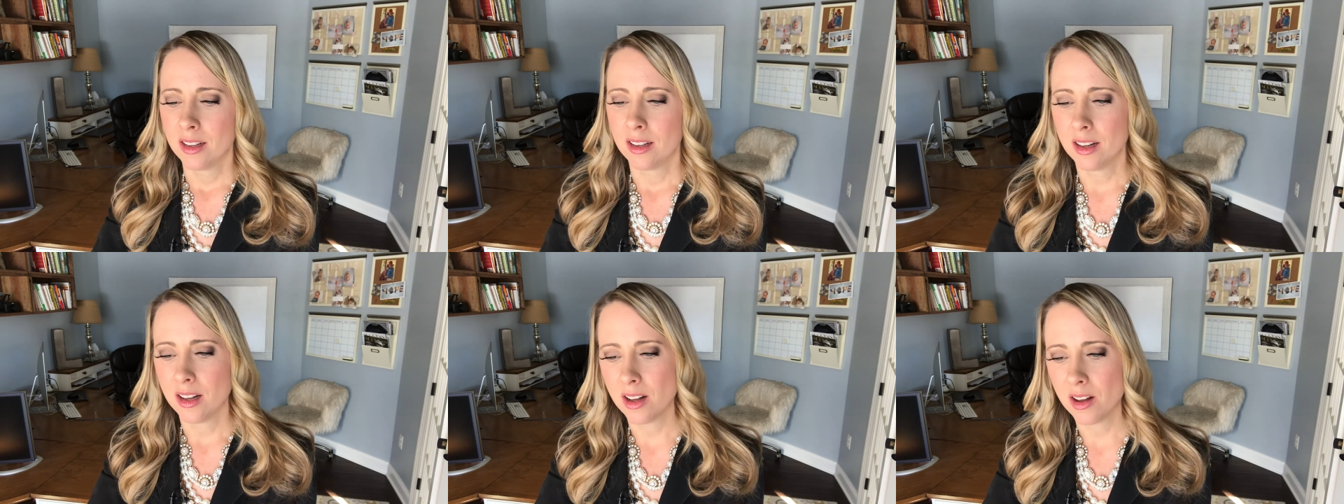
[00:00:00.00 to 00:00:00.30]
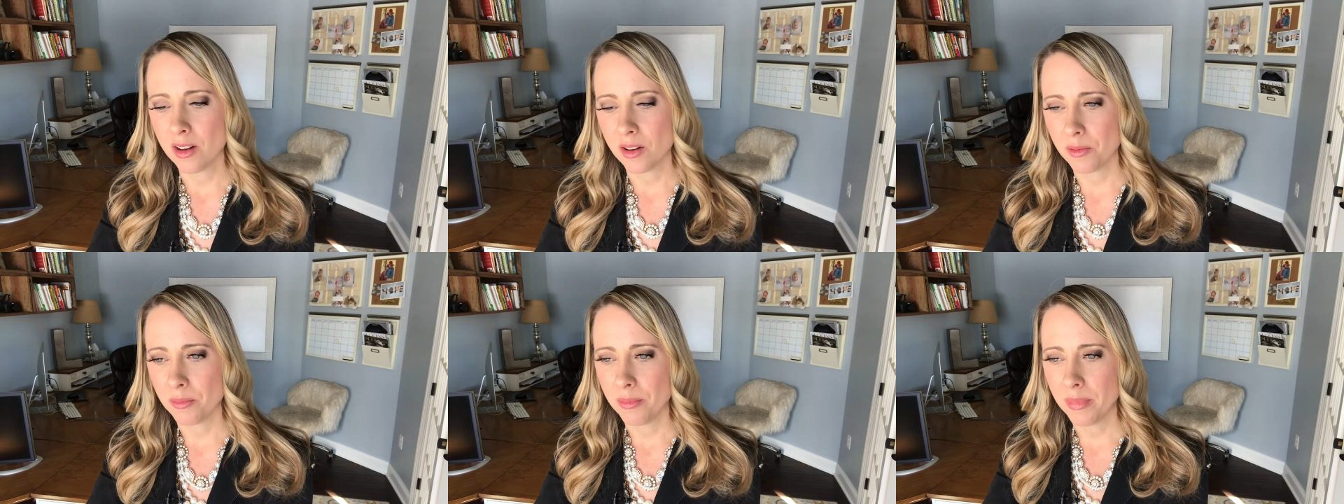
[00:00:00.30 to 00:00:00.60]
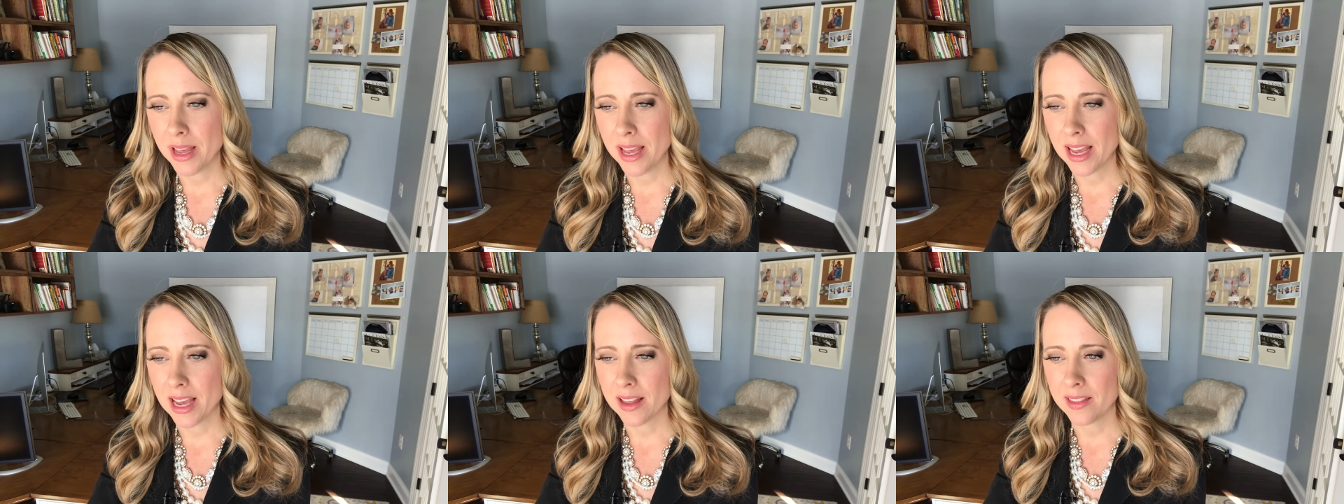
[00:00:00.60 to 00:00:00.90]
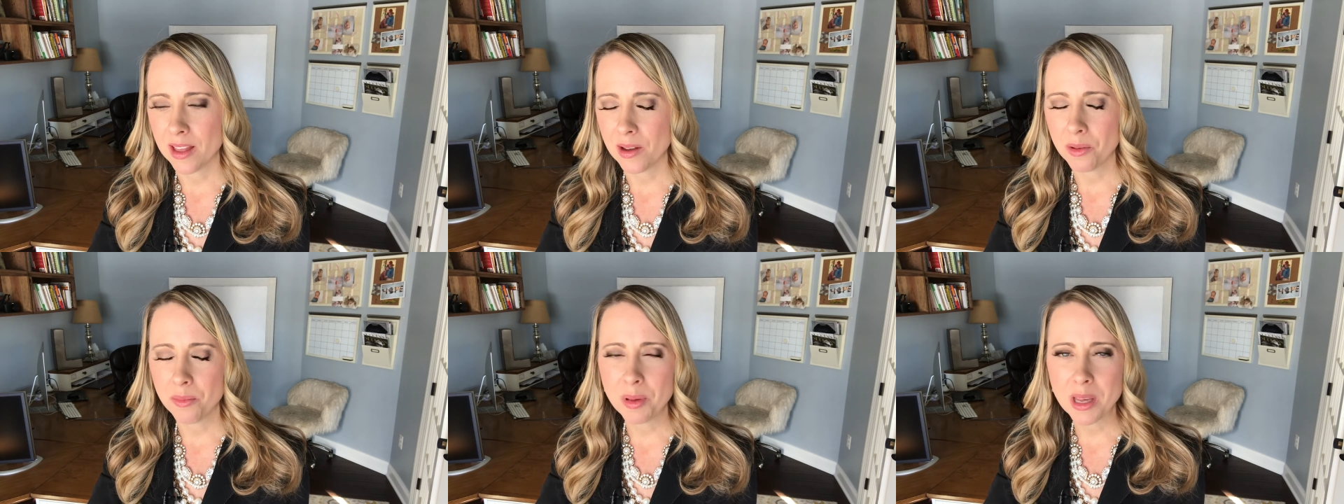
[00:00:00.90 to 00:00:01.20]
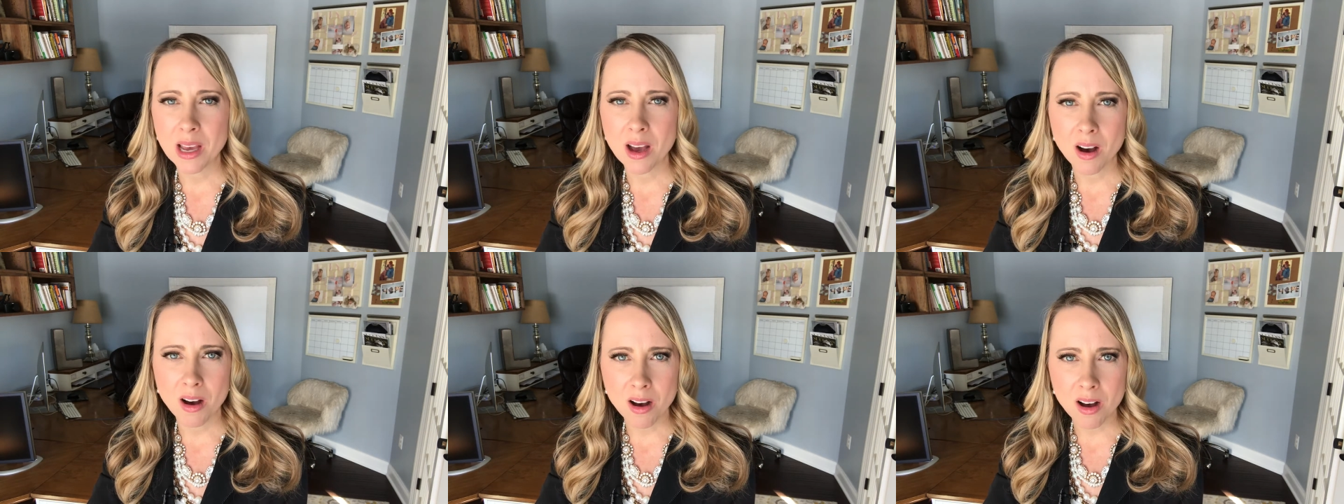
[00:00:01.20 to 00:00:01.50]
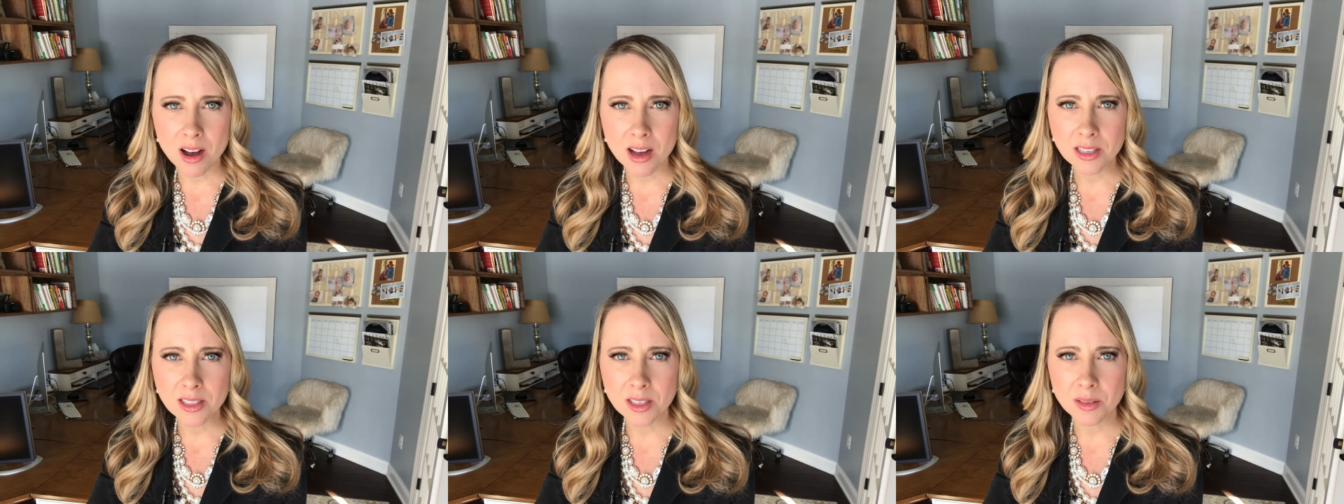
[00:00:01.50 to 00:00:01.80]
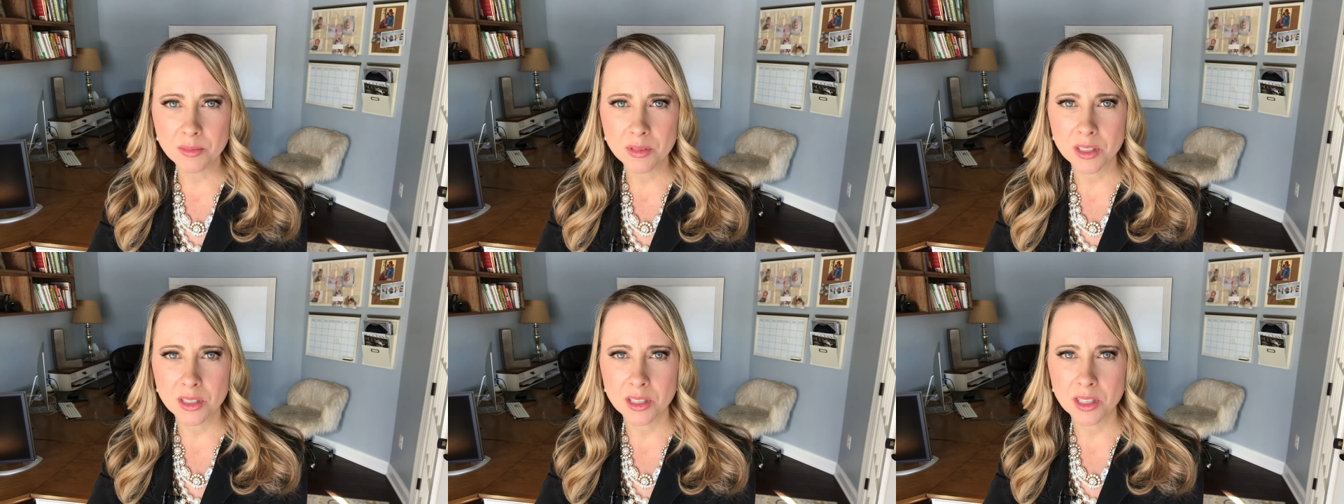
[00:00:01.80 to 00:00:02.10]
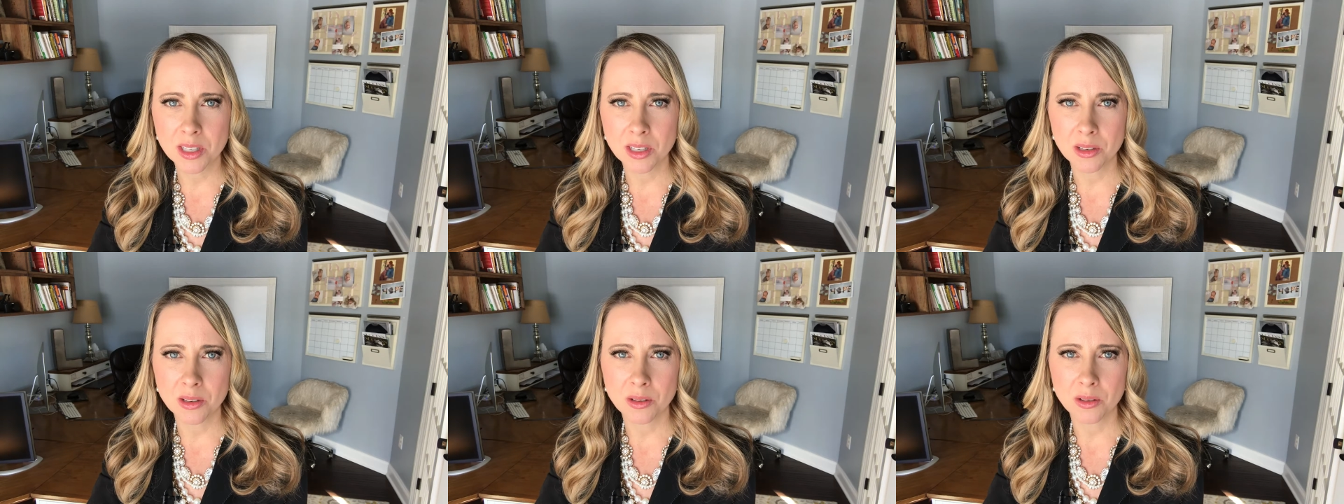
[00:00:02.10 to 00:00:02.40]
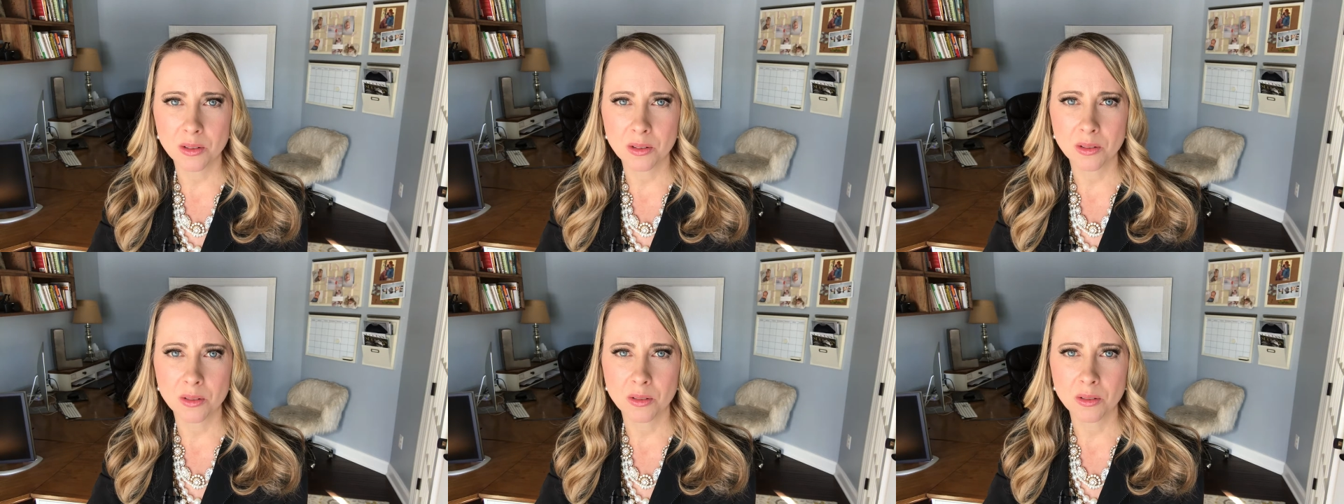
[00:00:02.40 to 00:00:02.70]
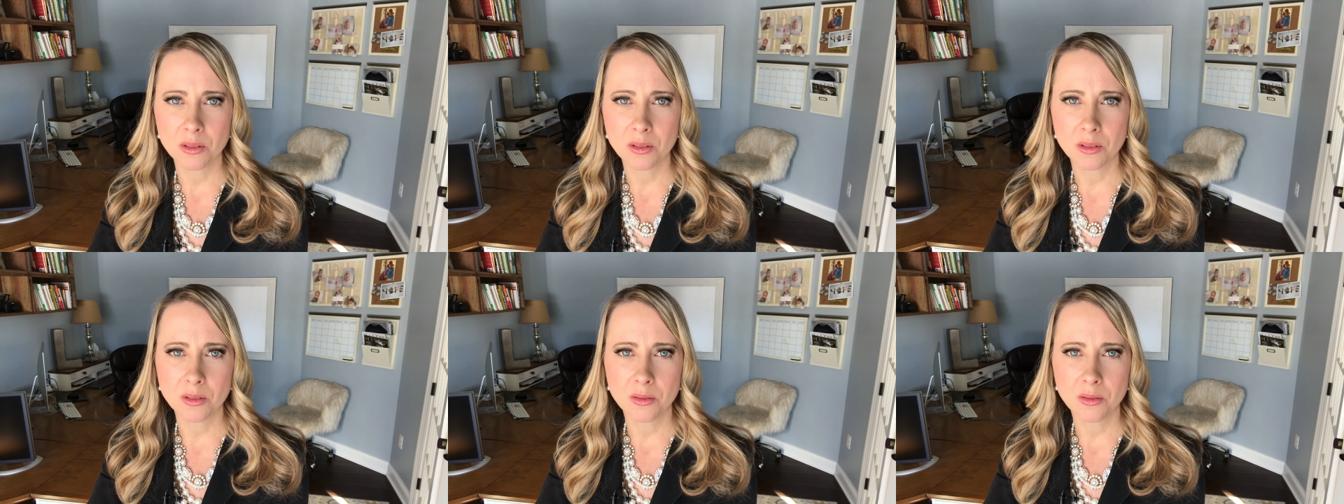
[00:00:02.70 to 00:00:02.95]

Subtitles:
oh man, that would be awesome to do